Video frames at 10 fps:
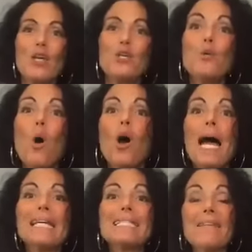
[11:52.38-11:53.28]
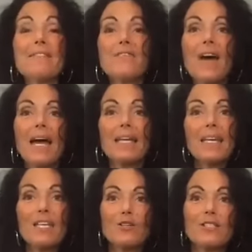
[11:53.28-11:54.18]
You are identifying
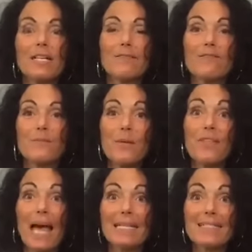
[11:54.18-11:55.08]
yourself with that.